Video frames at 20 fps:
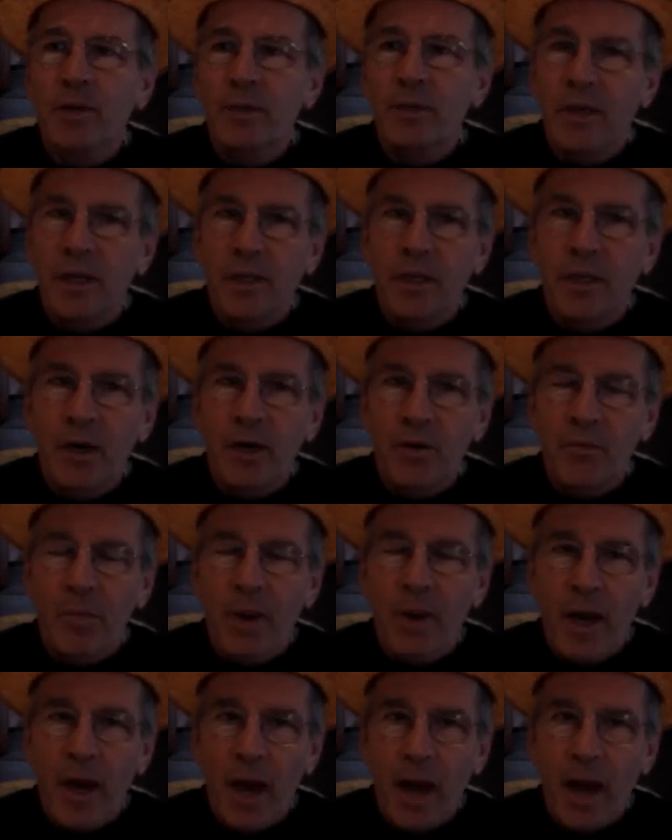I take care of
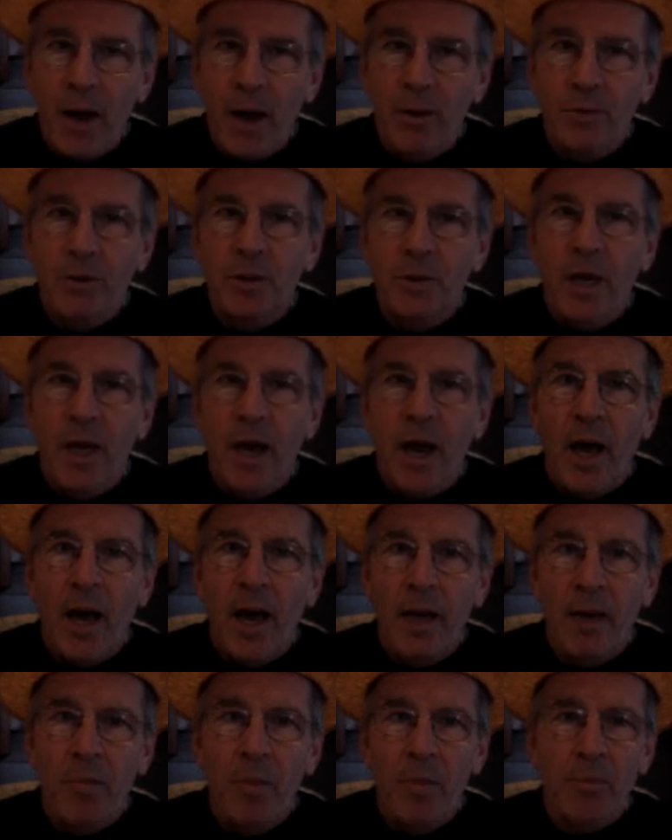my house.
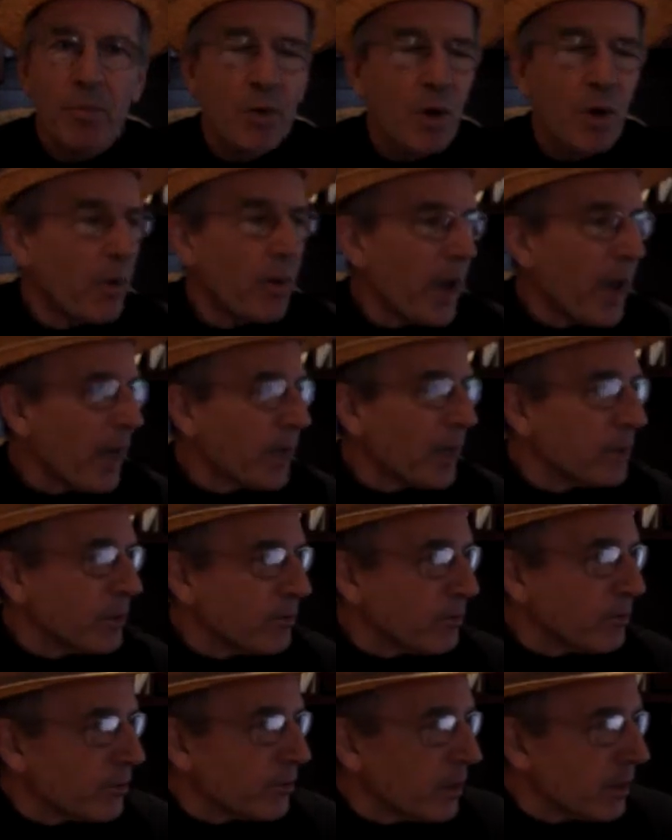I am
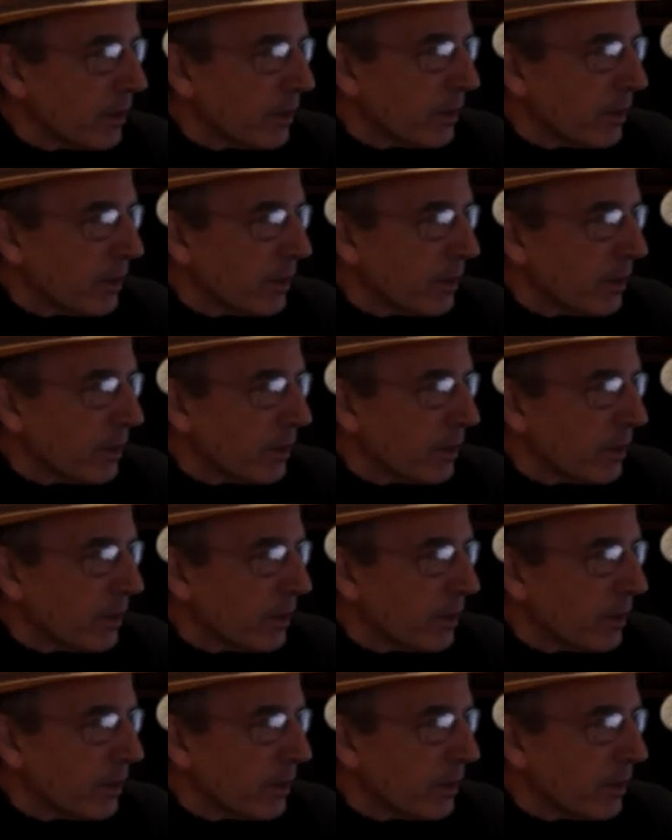proactive.